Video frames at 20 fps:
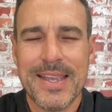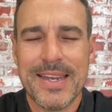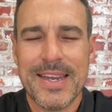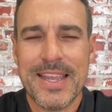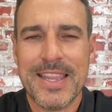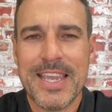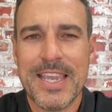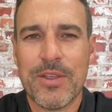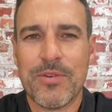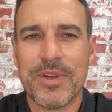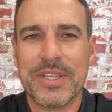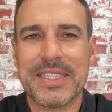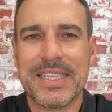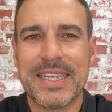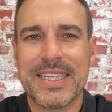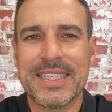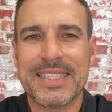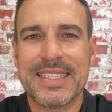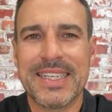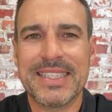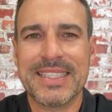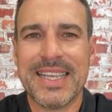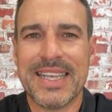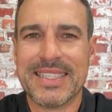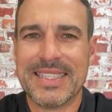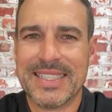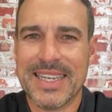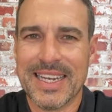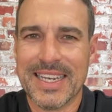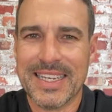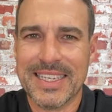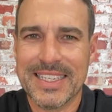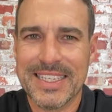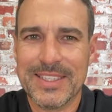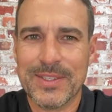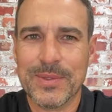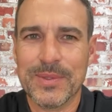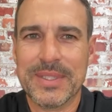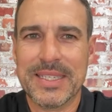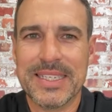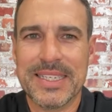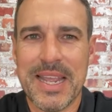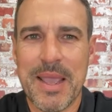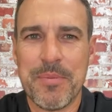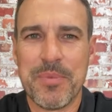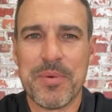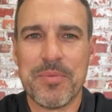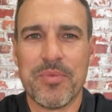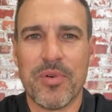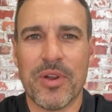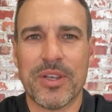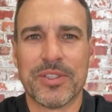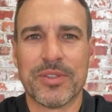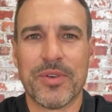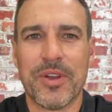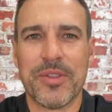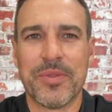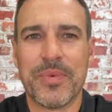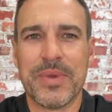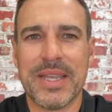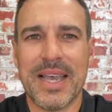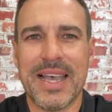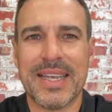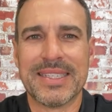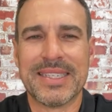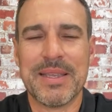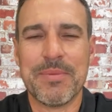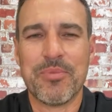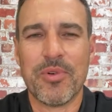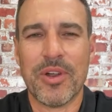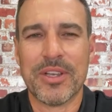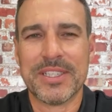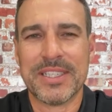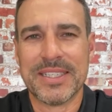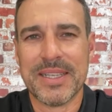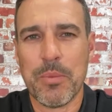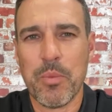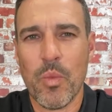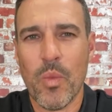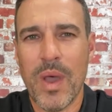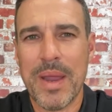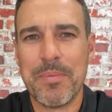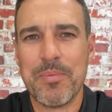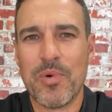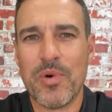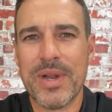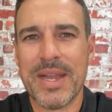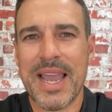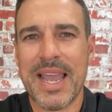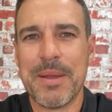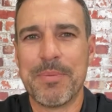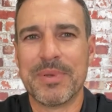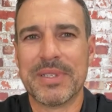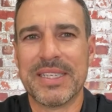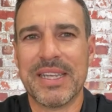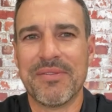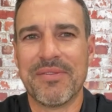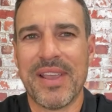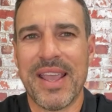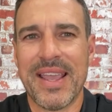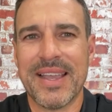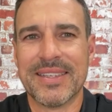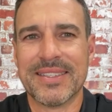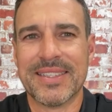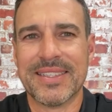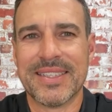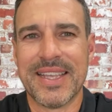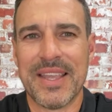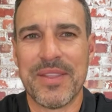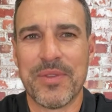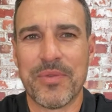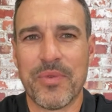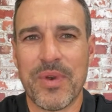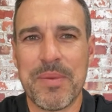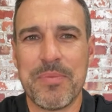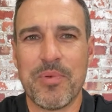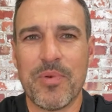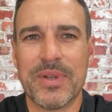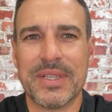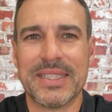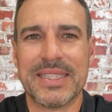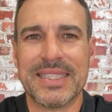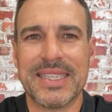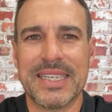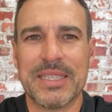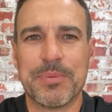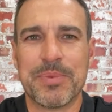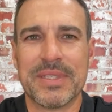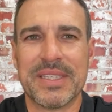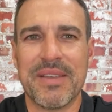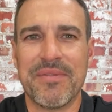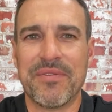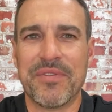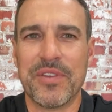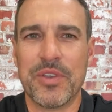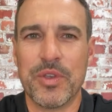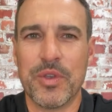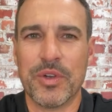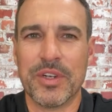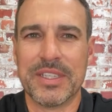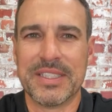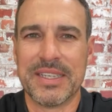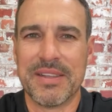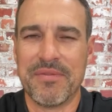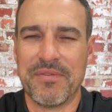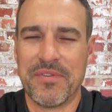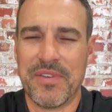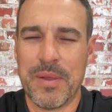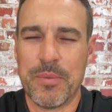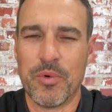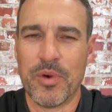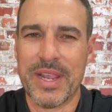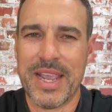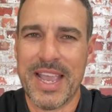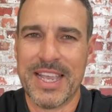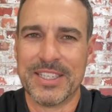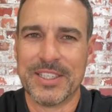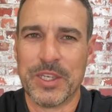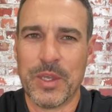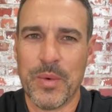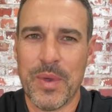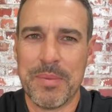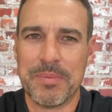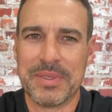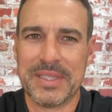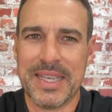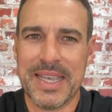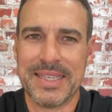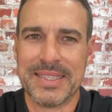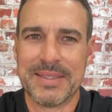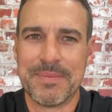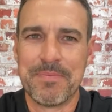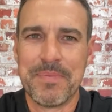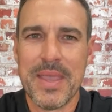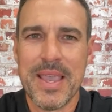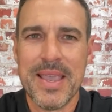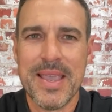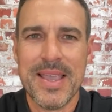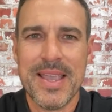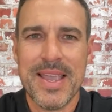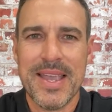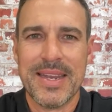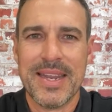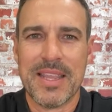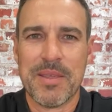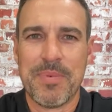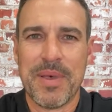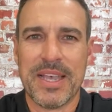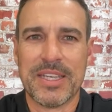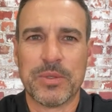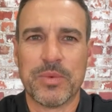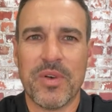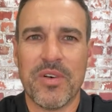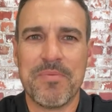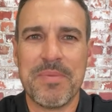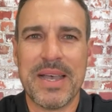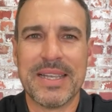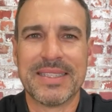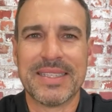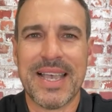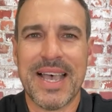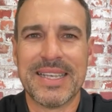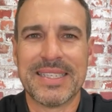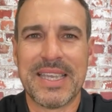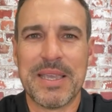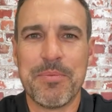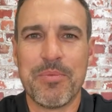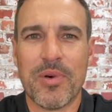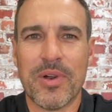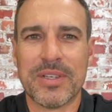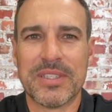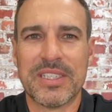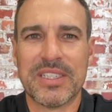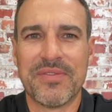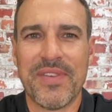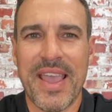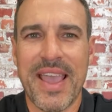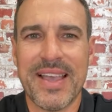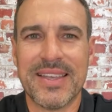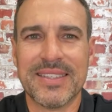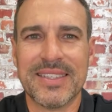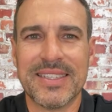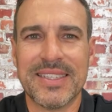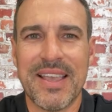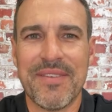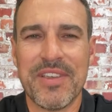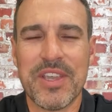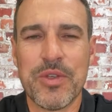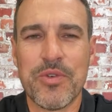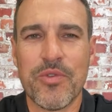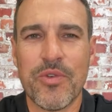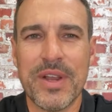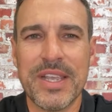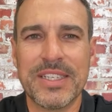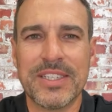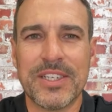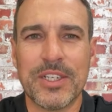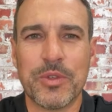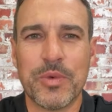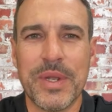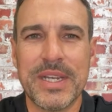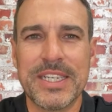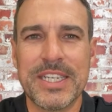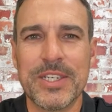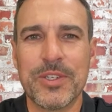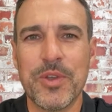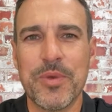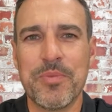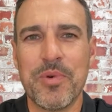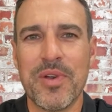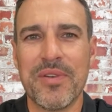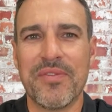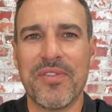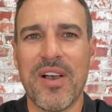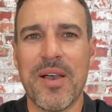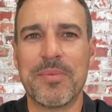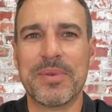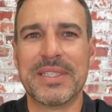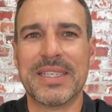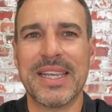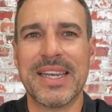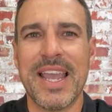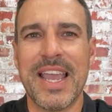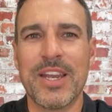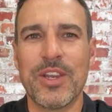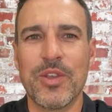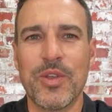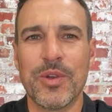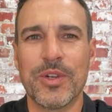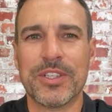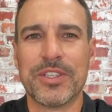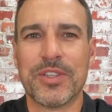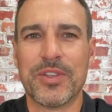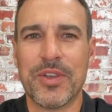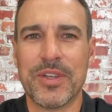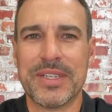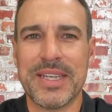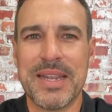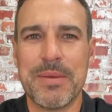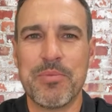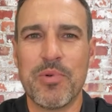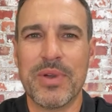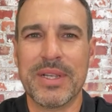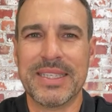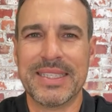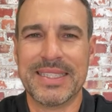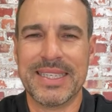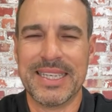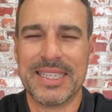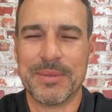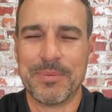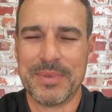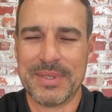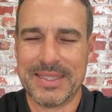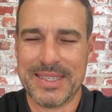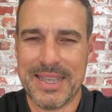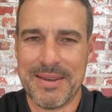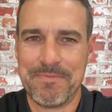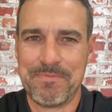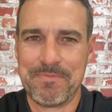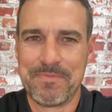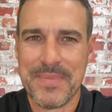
And the increase in listings has done little to dampen price growth, with asking prices up 1.8% for houses and 3.6% for units in February, SQM says. Now, in the past 12 months, asking prices for houses have increased 22.5% and units 13.6%.